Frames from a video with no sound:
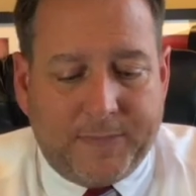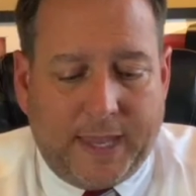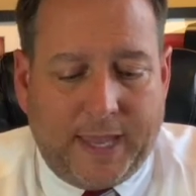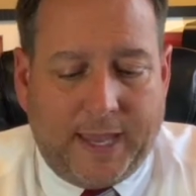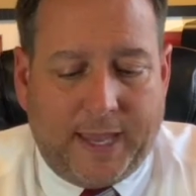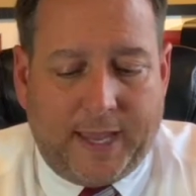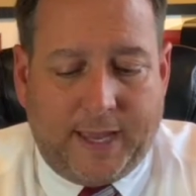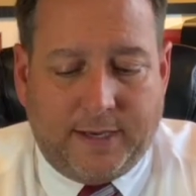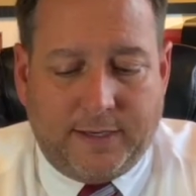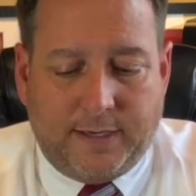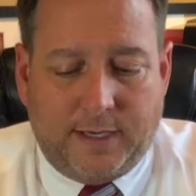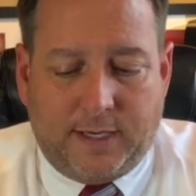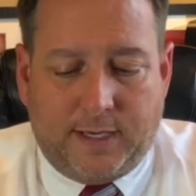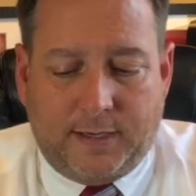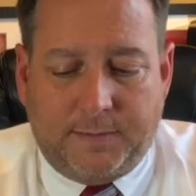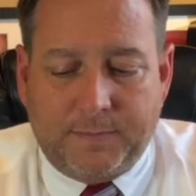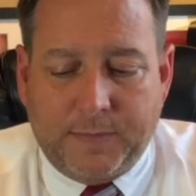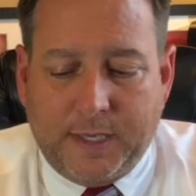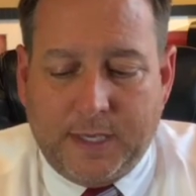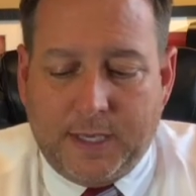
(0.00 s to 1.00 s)
And
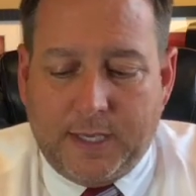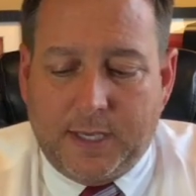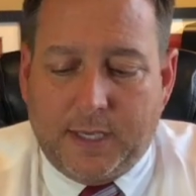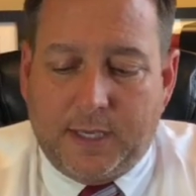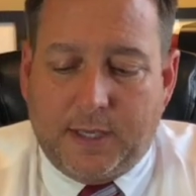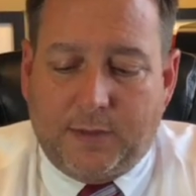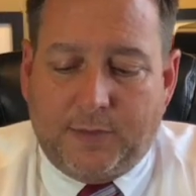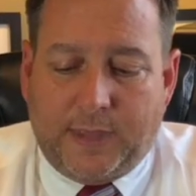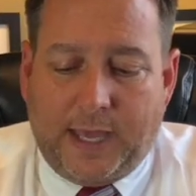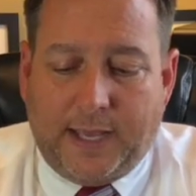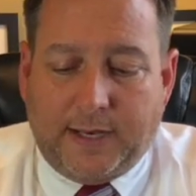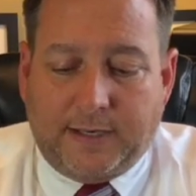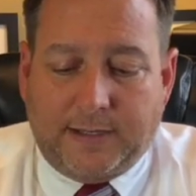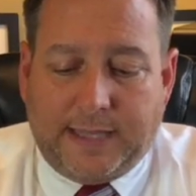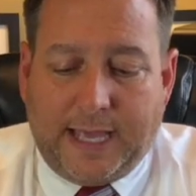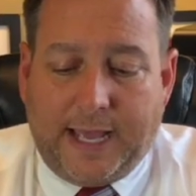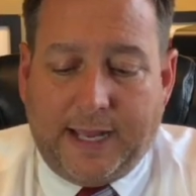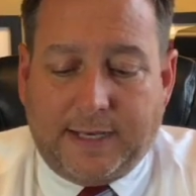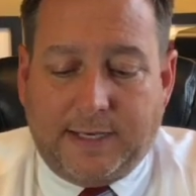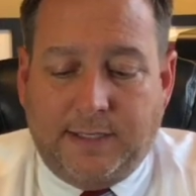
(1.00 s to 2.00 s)

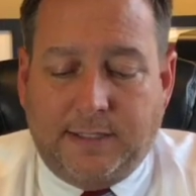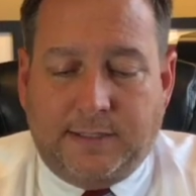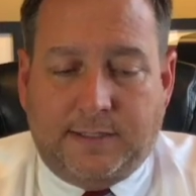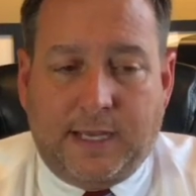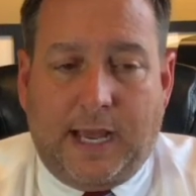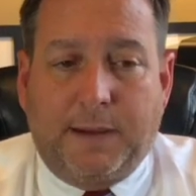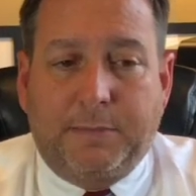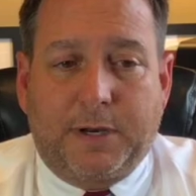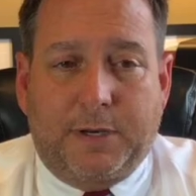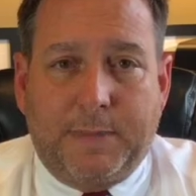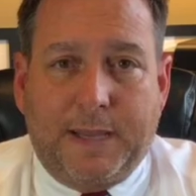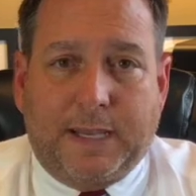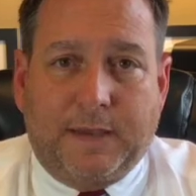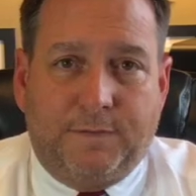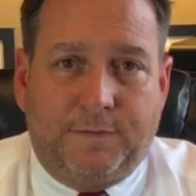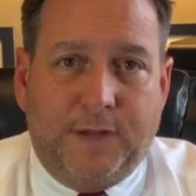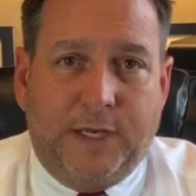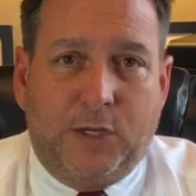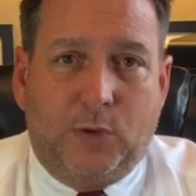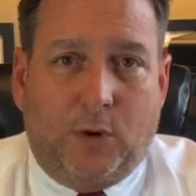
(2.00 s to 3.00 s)
that is, I'm going to make a
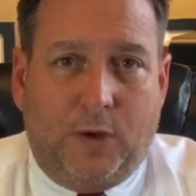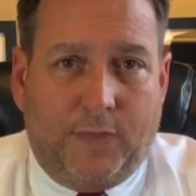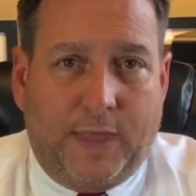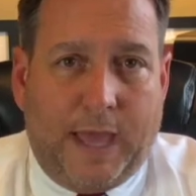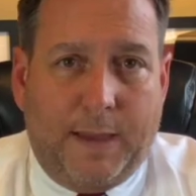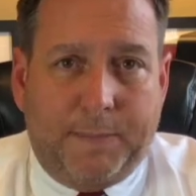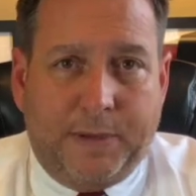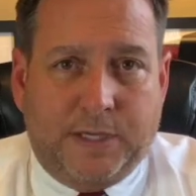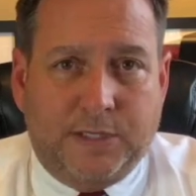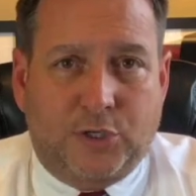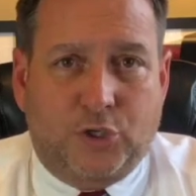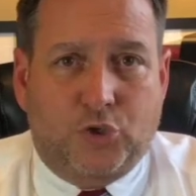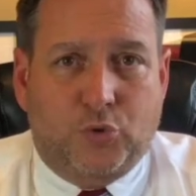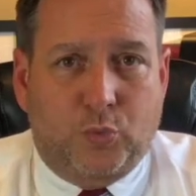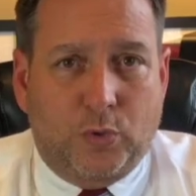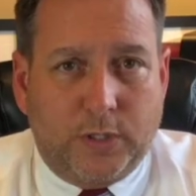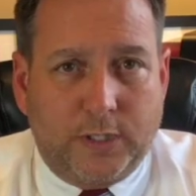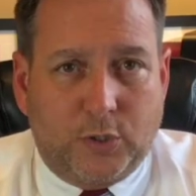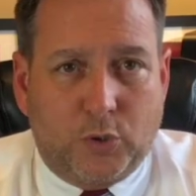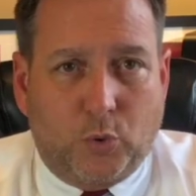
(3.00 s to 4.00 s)
video on that because it's
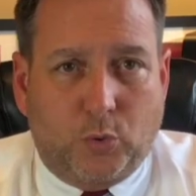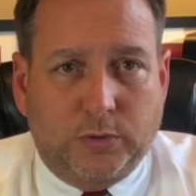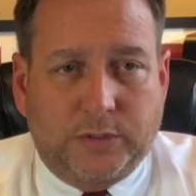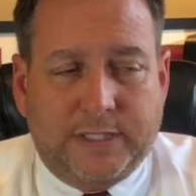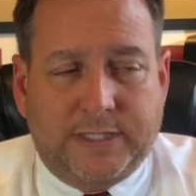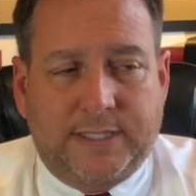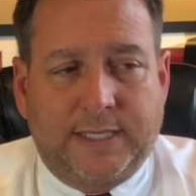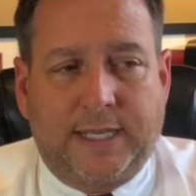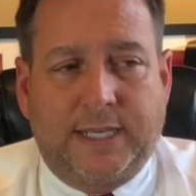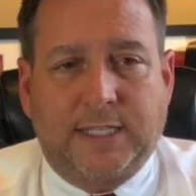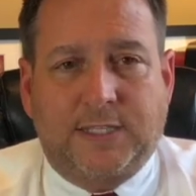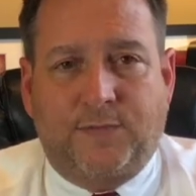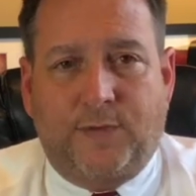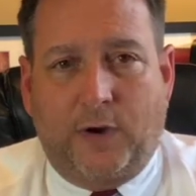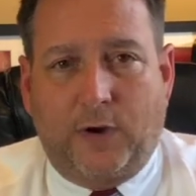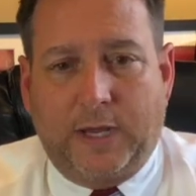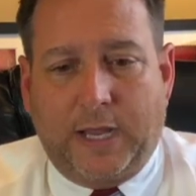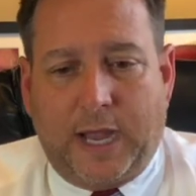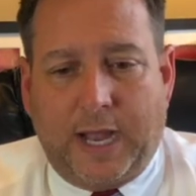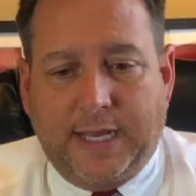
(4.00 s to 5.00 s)
really cool to see. It's
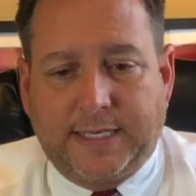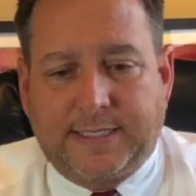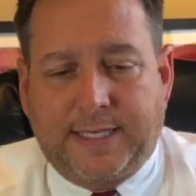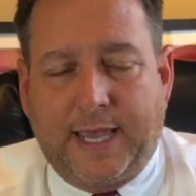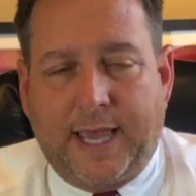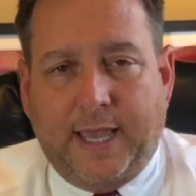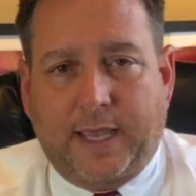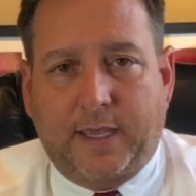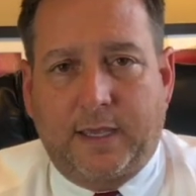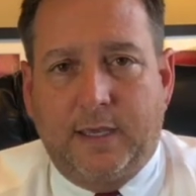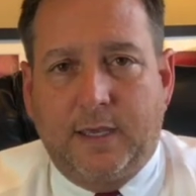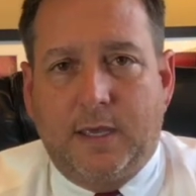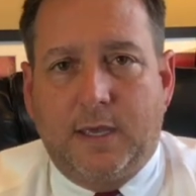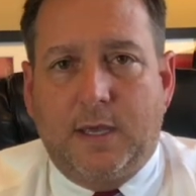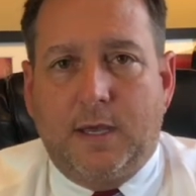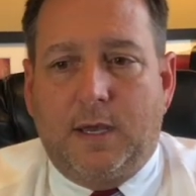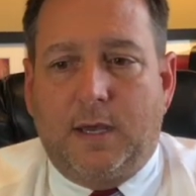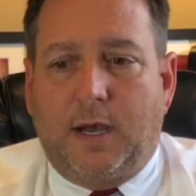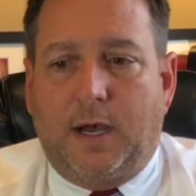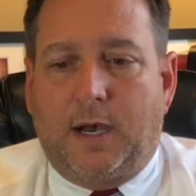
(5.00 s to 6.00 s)
very high tech.
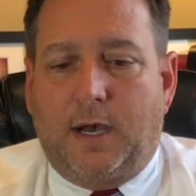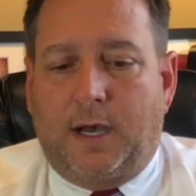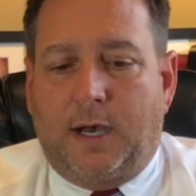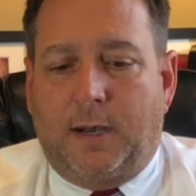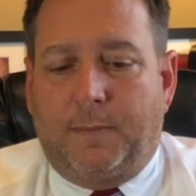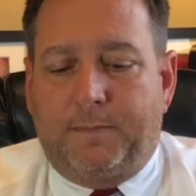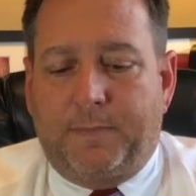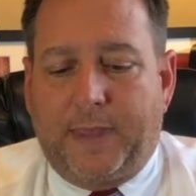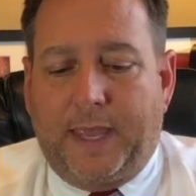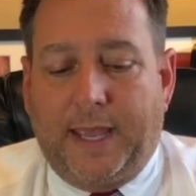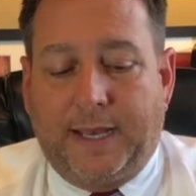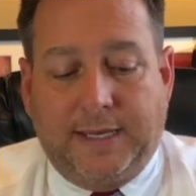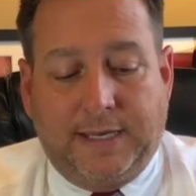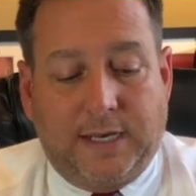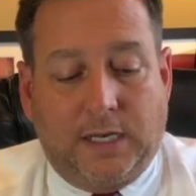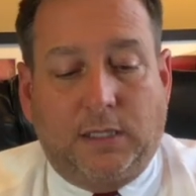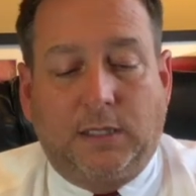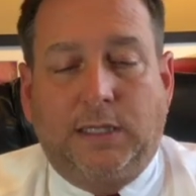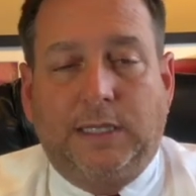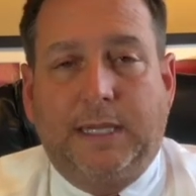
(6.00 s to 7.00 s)
And
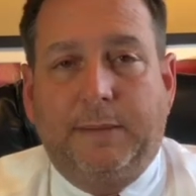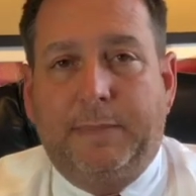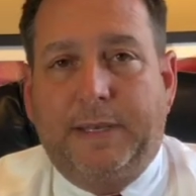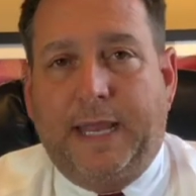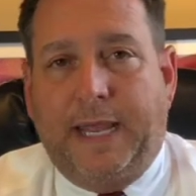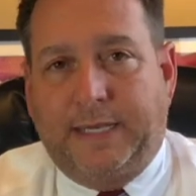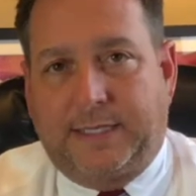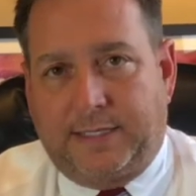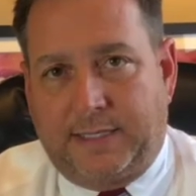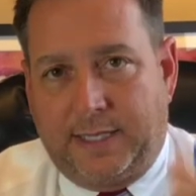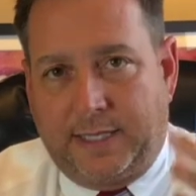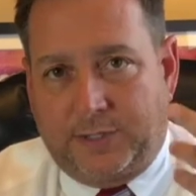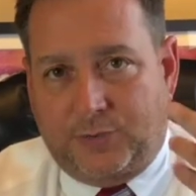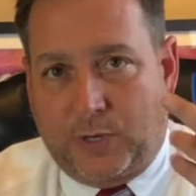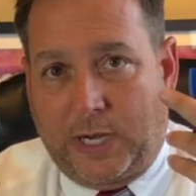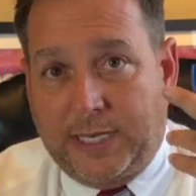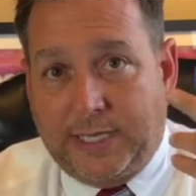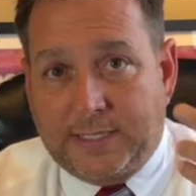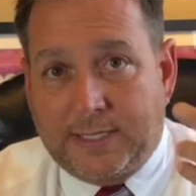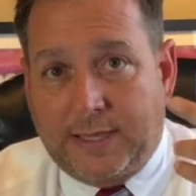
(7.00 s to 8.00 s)
it eliminates this,
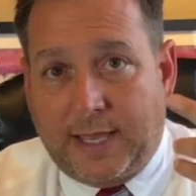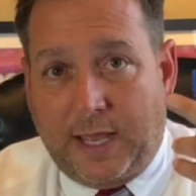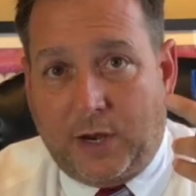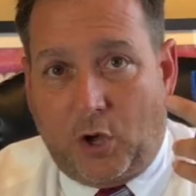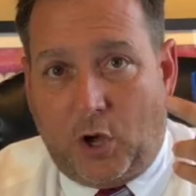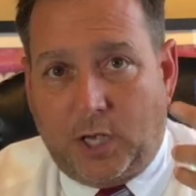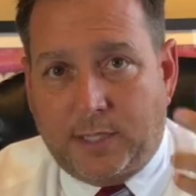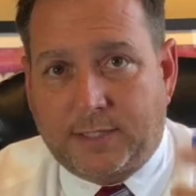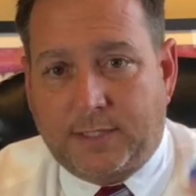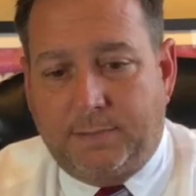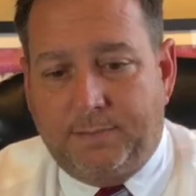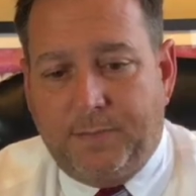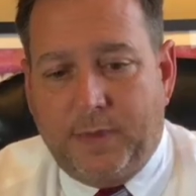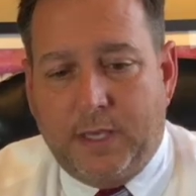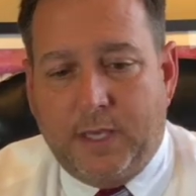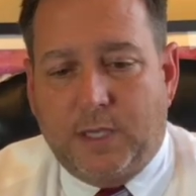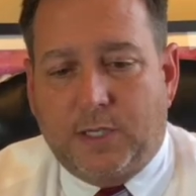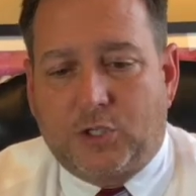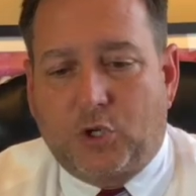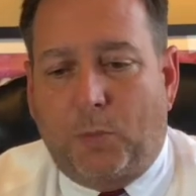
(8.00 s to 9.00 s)
right? Isn't that awesome?
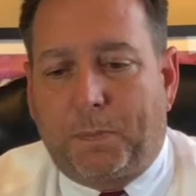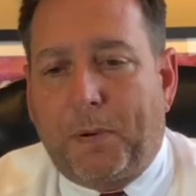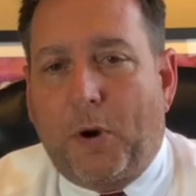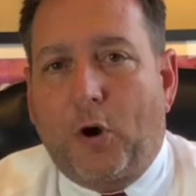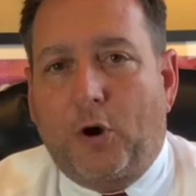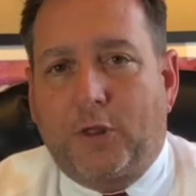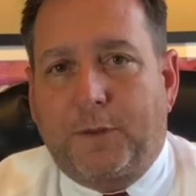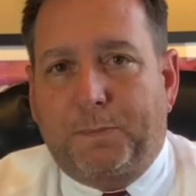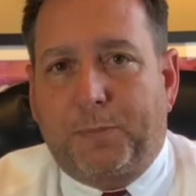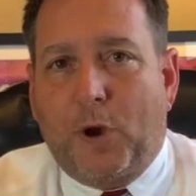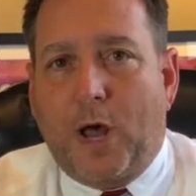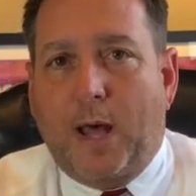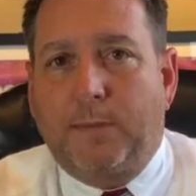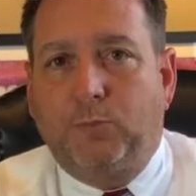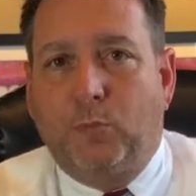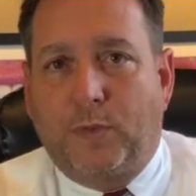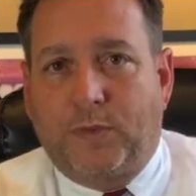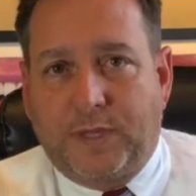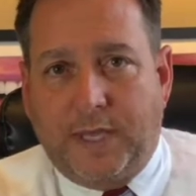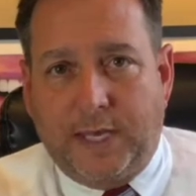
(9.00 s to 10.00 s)
So part of the
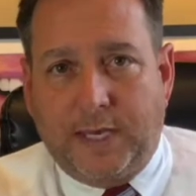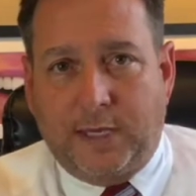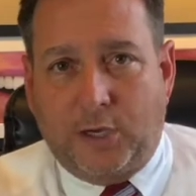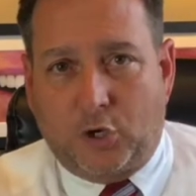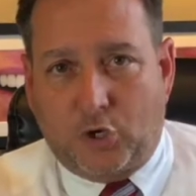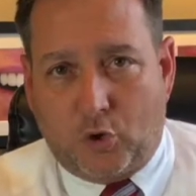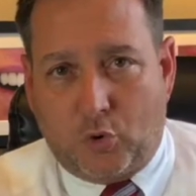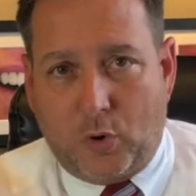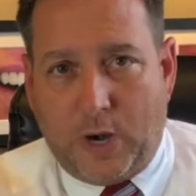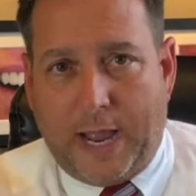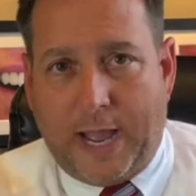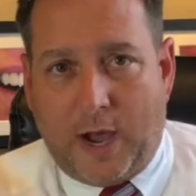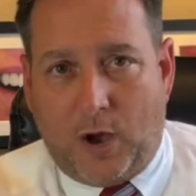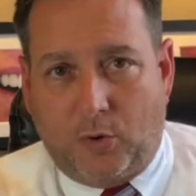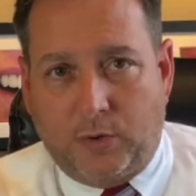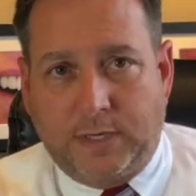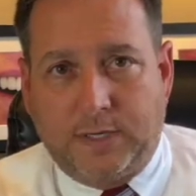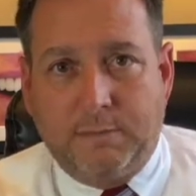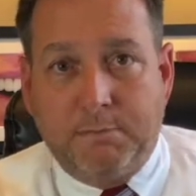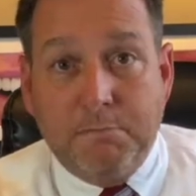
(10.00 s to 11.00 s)
problem with getting a
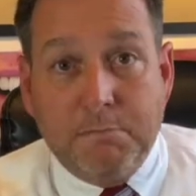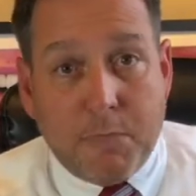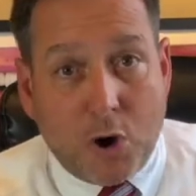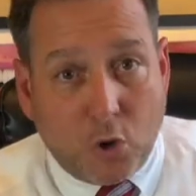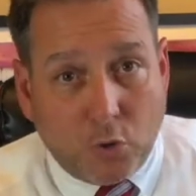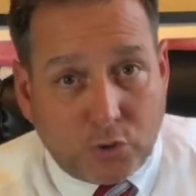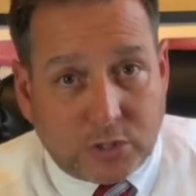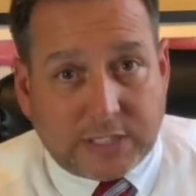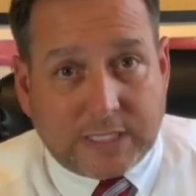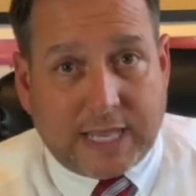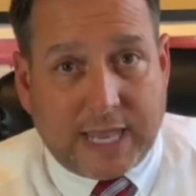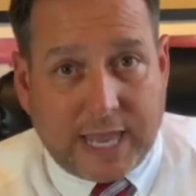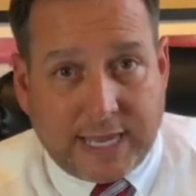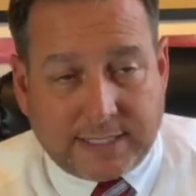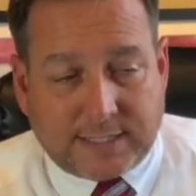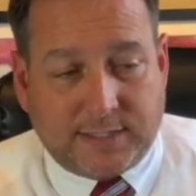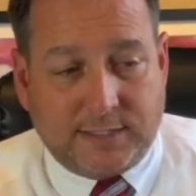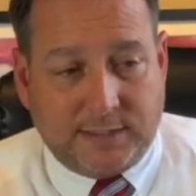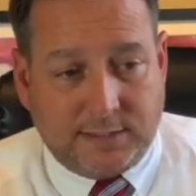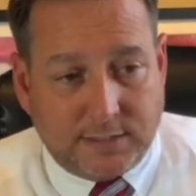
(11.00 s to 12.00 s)
crown, in most
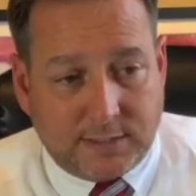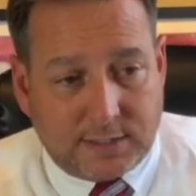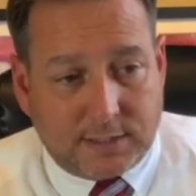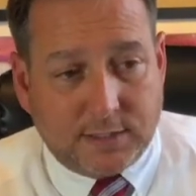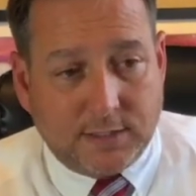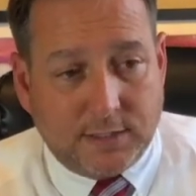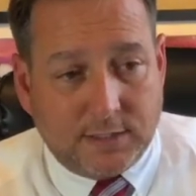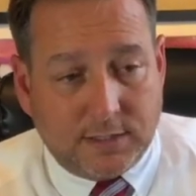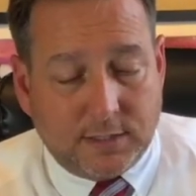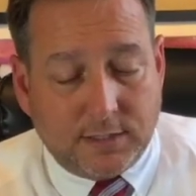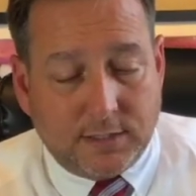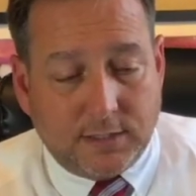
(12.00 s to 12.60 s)
cases,